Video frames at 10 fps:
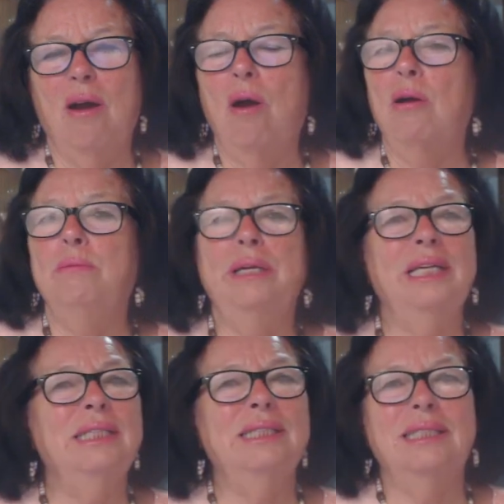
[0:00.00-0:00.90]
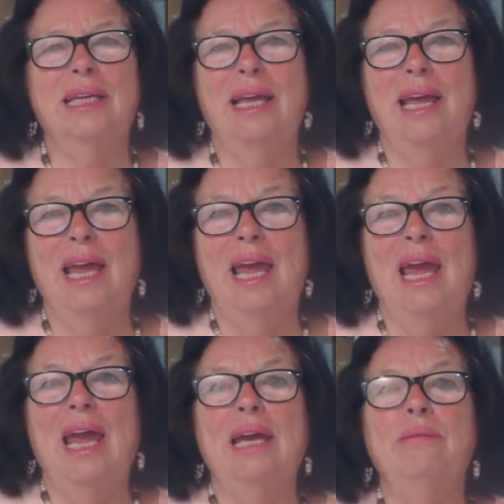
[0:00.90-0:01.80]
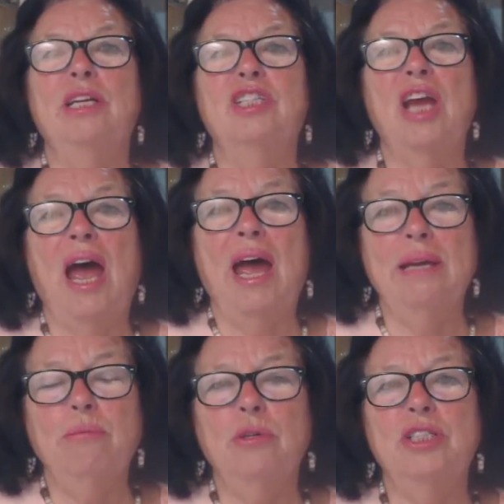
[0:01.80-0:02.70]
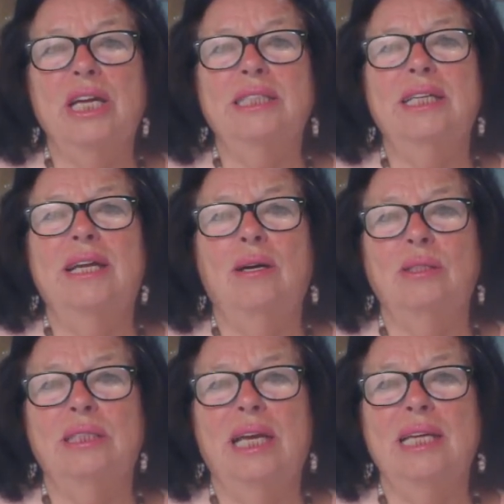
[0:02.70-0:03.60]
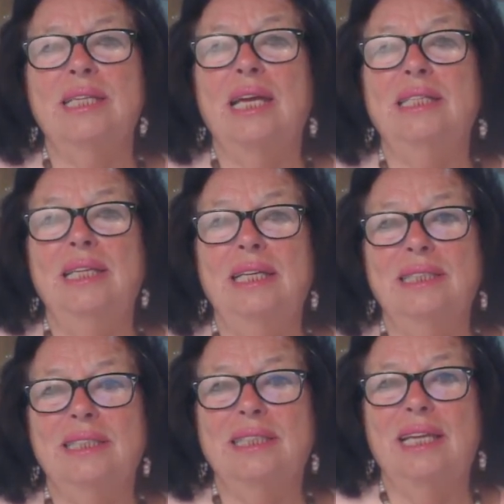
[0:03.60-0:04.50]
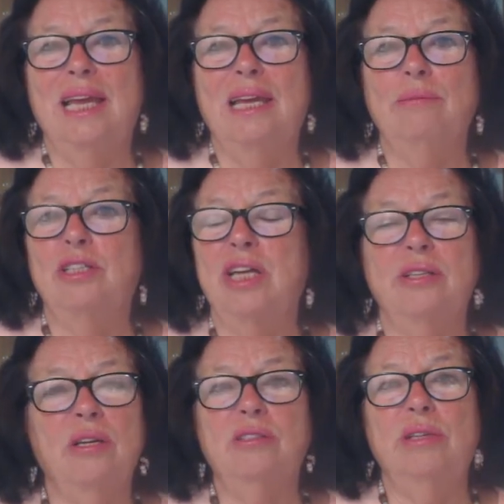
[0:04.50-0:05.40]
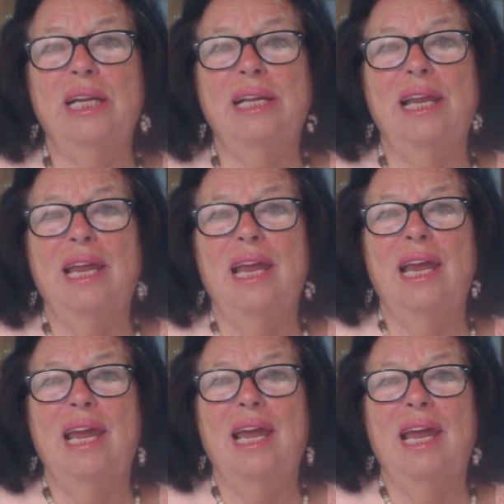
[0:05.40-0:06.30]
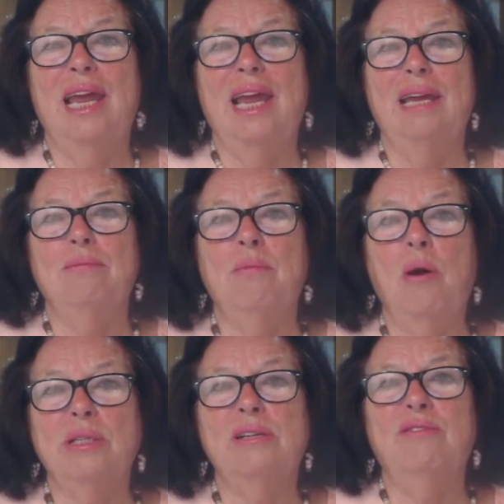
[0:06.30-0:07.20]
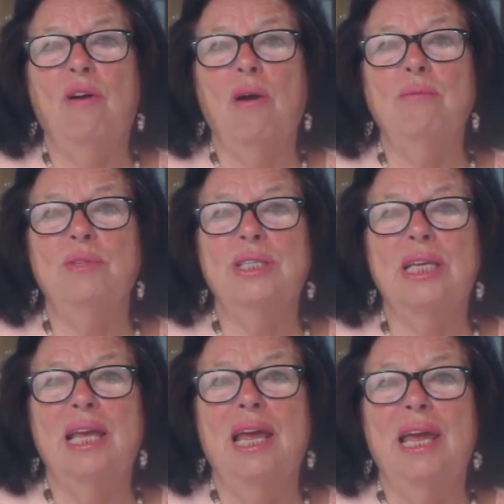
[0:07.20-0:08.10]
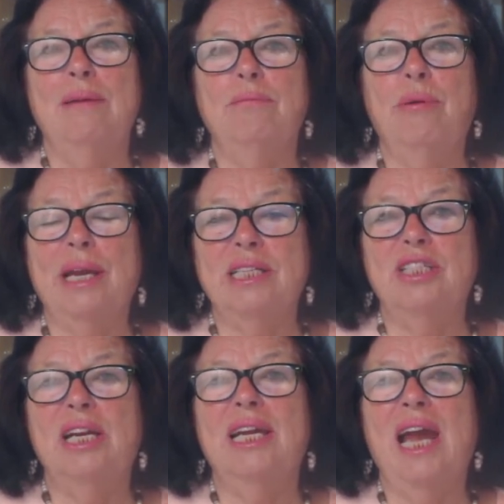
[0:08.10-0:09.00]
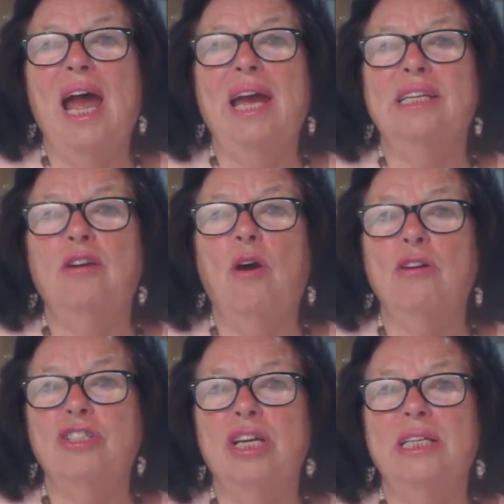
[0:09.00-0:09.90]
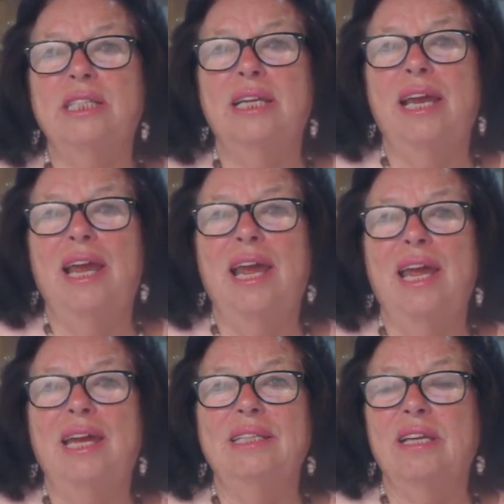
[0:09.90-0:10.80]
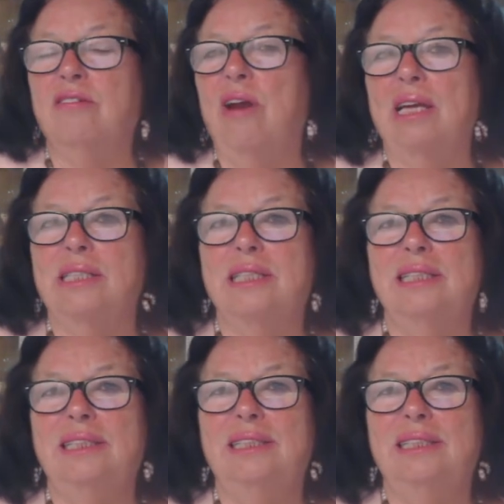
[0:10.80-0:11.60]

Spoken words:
all beings which I projected out as ideas which are not real, mortal forms. Practically, I tortured the Christ.